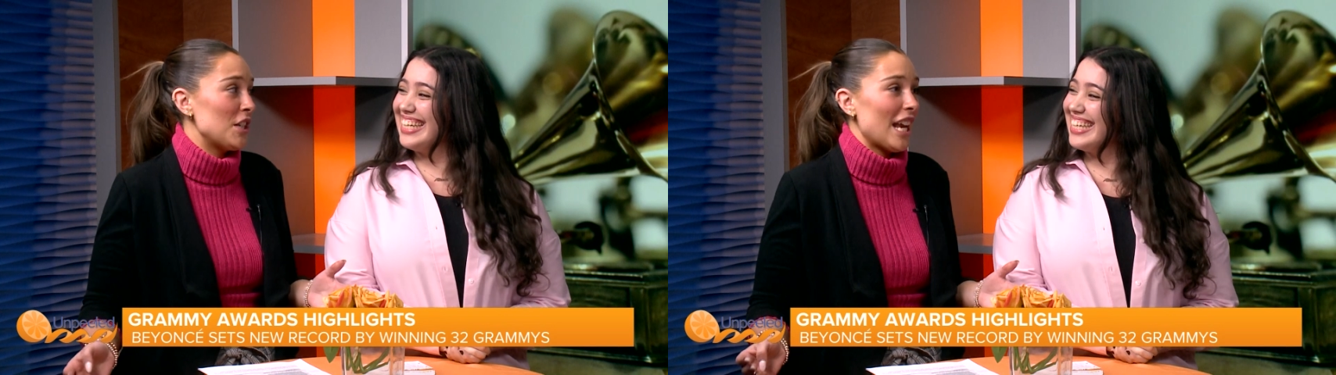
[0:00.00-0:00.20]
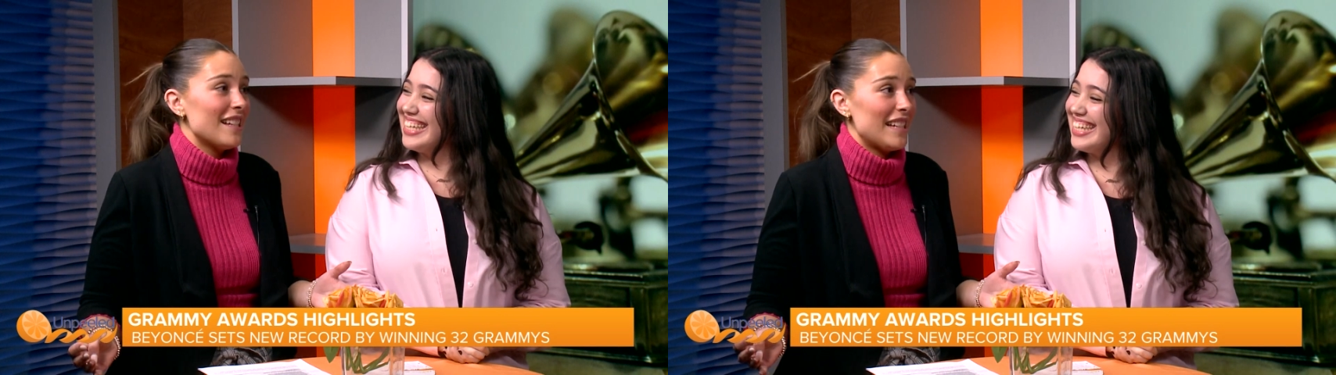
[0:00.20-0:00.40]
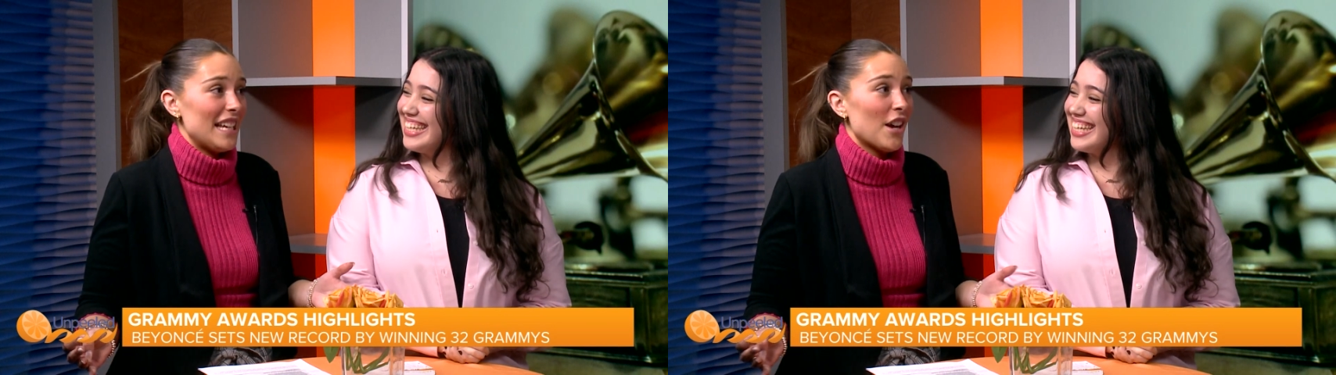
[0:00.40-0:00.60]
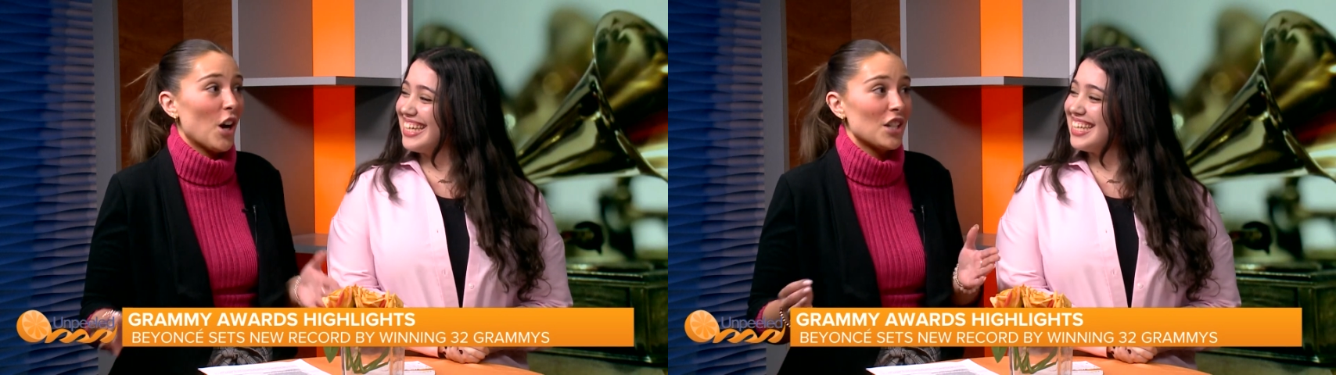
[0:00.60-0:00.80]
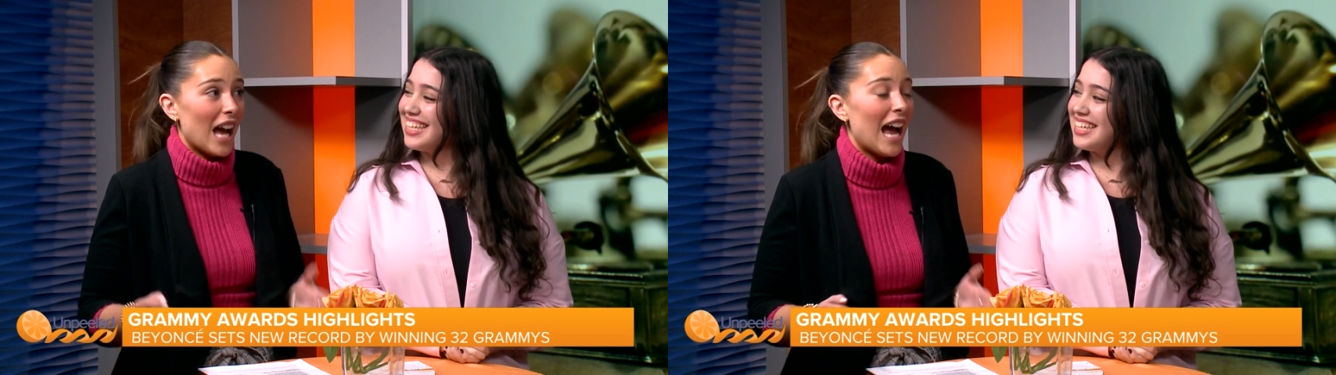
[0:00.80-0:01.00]
Speaker 1: Jay Z are
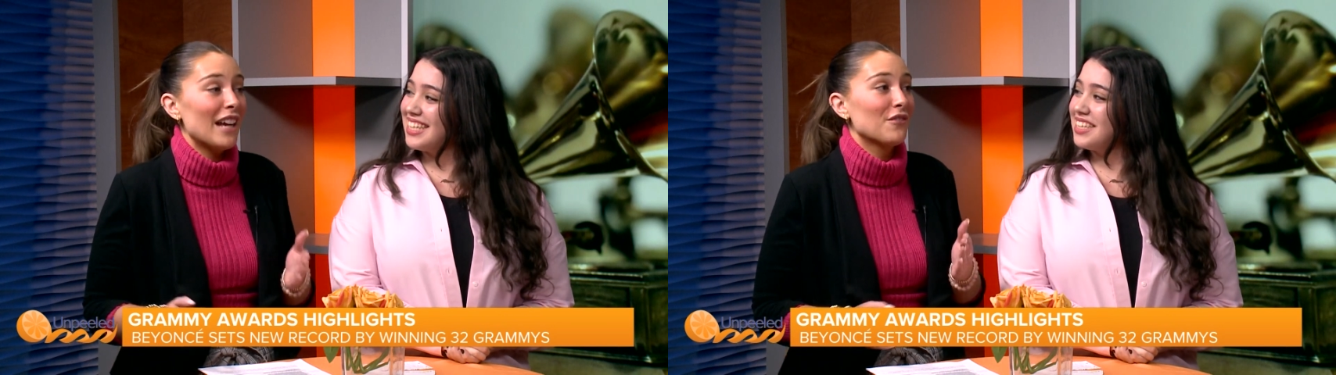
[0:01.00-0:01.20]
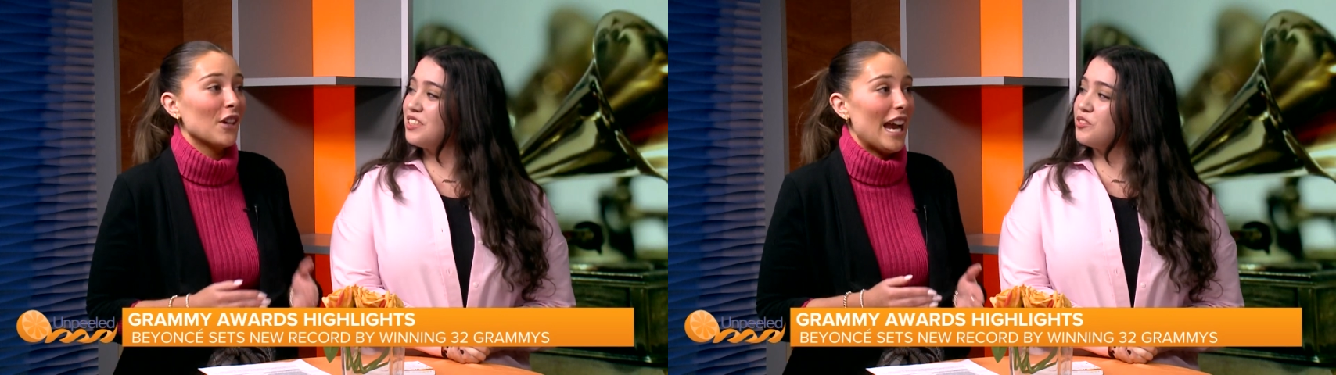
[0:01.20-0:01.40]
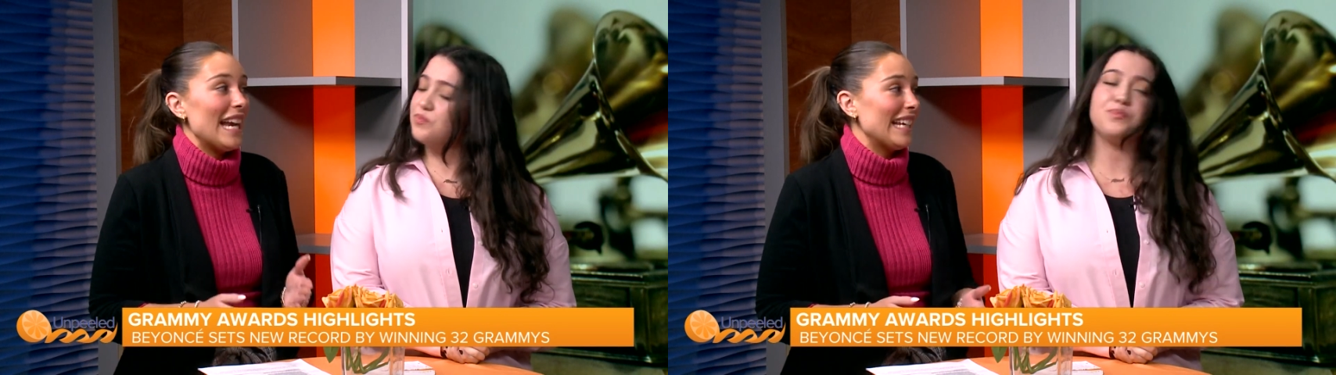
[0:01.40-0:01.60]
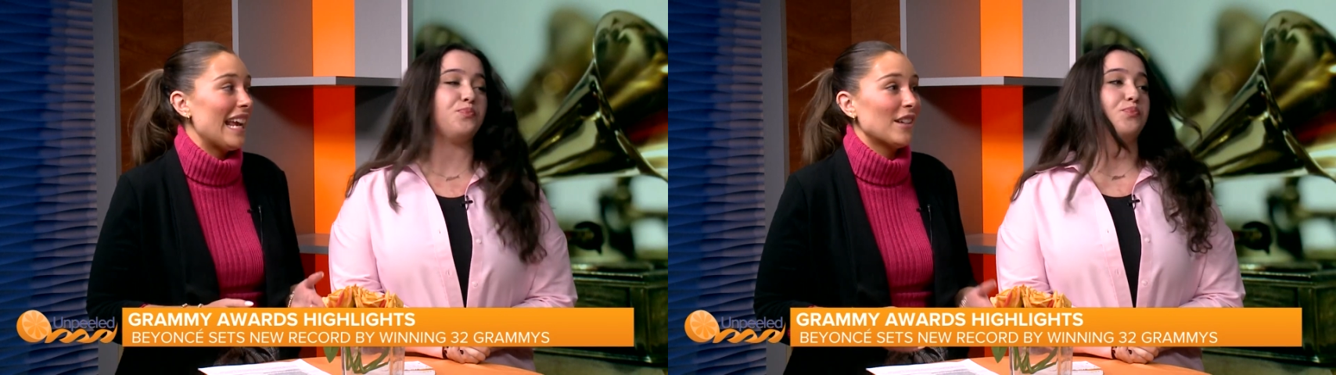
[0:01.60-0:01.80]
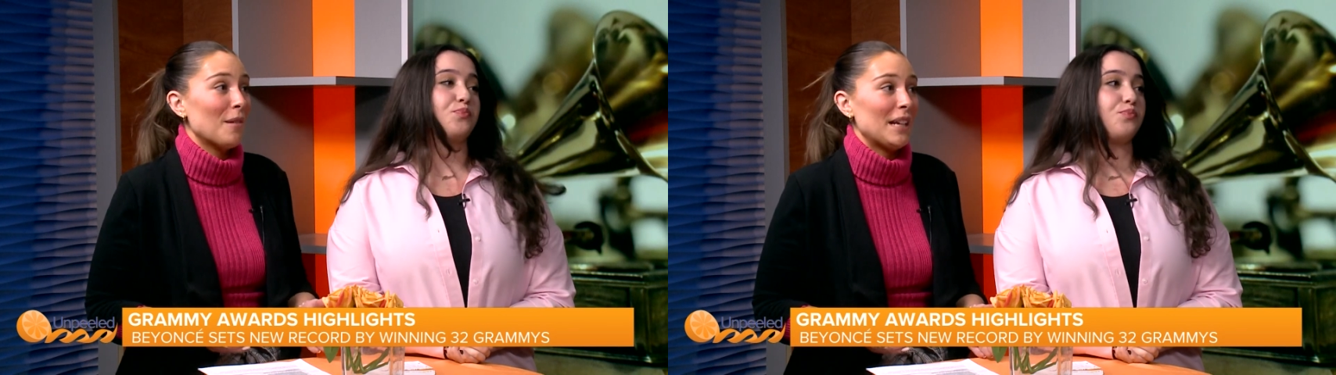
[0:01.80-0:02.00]
tied for 88
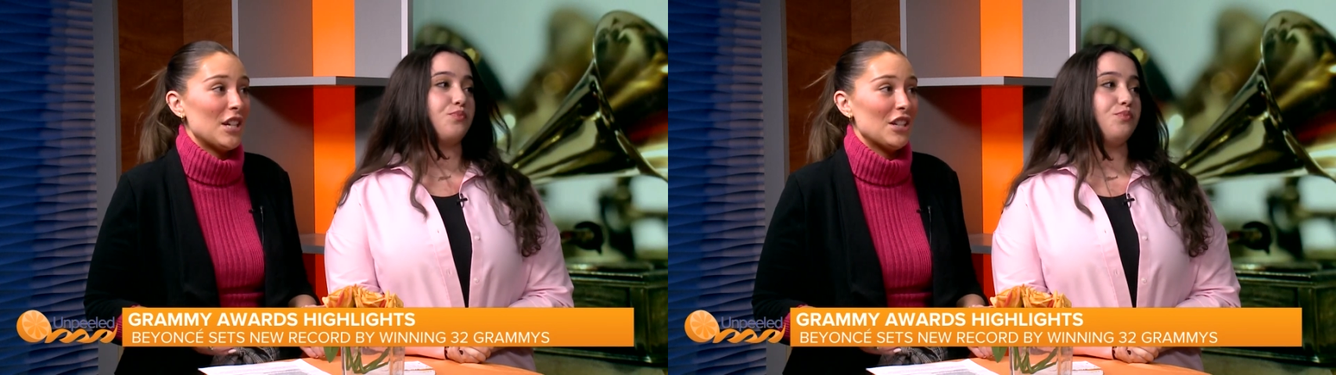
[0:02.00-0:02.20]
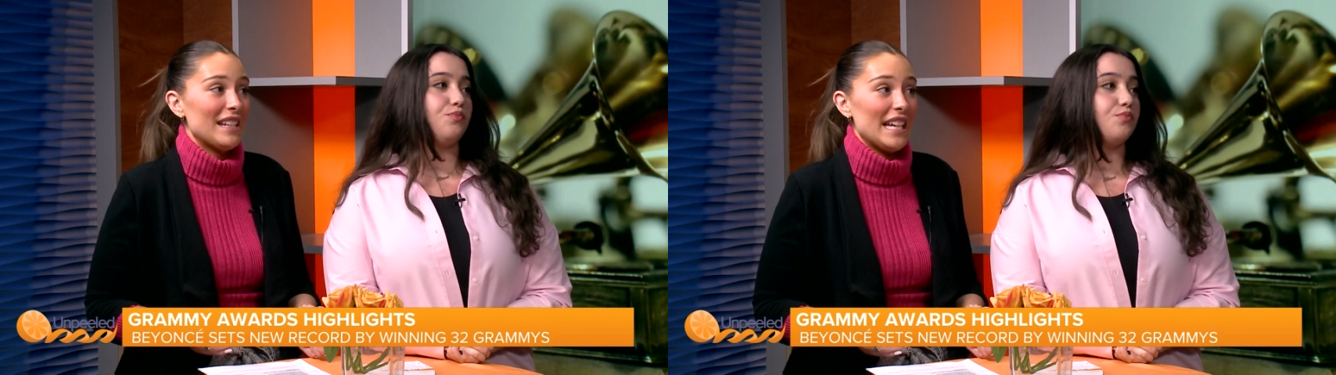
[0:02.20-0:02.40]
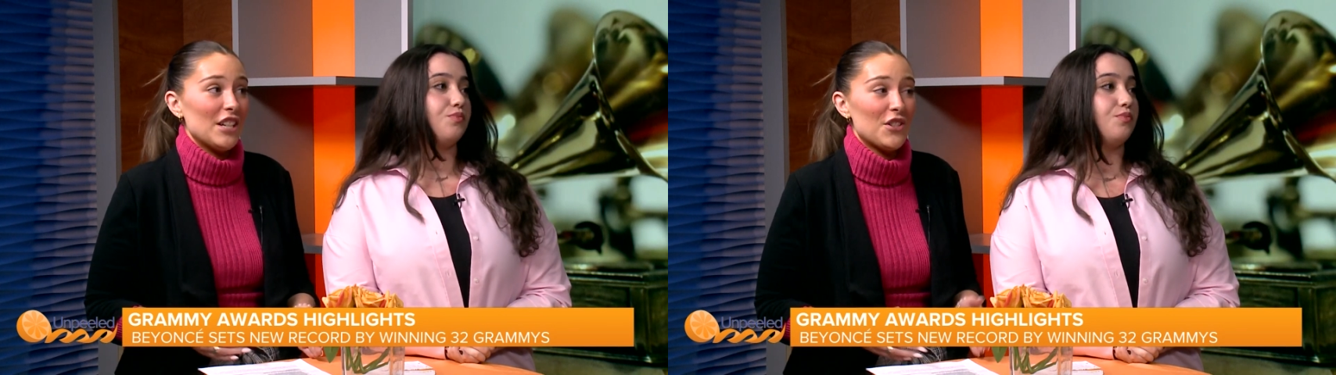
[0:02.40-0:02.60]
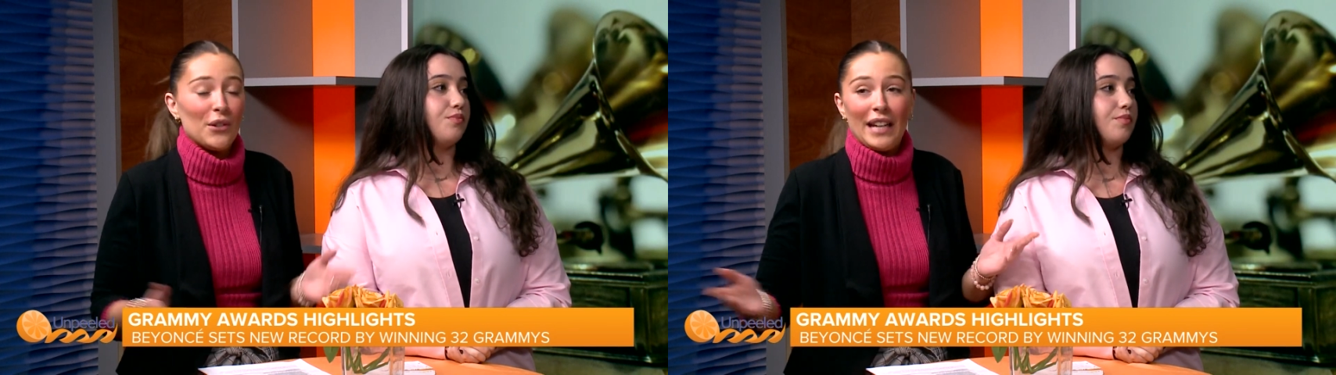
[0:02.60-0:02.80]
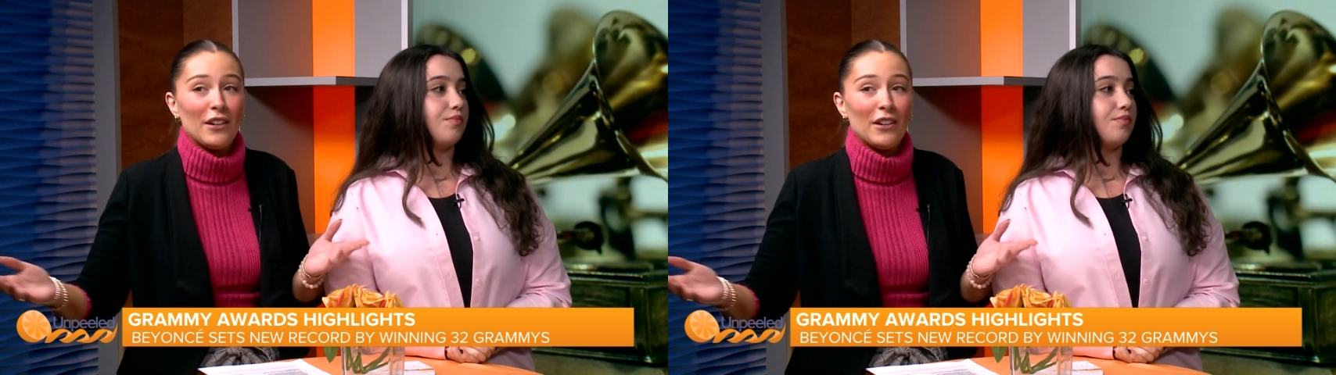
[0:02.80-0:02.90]
nominations each, so now